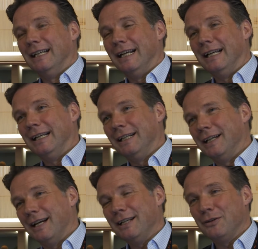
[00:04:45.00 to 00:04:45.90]

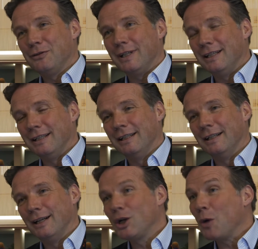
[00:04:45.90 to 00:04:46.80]
I lived
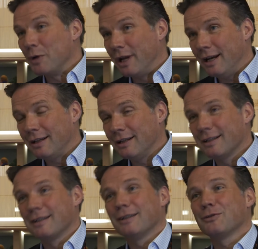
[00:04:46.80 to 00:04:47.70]
in
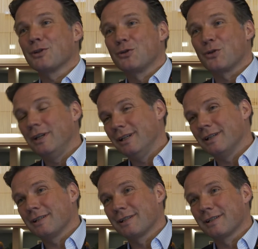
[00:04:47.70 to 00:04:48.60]
Copenhagen for 3
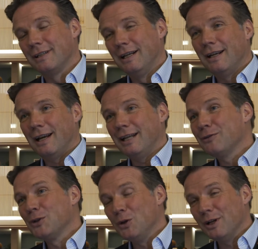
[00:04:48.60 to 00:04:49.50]
years. I
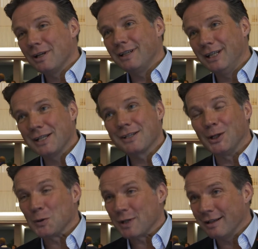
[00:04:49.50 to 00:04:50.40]
lived 2 years
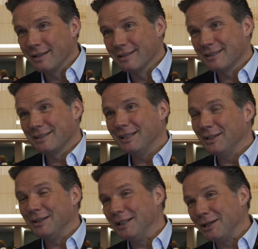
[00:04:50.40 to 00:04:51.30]
in Lausanne,
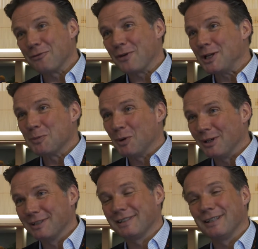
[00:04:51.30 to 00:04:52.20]
in the French
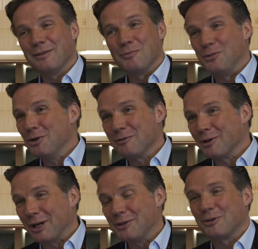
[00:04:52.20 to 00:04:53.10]
part,
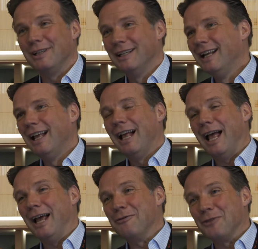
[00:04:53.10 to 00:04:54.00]
beautiful country.
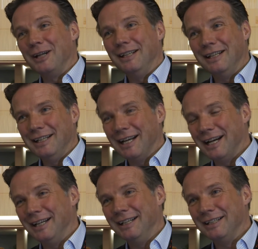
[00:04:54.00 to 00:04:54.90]
And finally
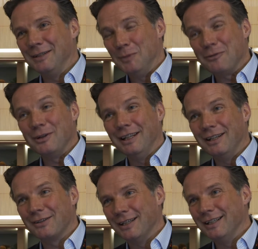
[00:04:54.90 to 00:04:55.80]
I am living
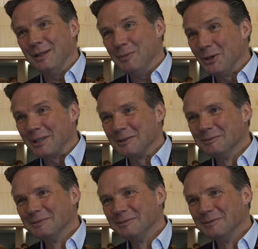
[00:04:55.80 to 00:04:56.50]
here in Munich.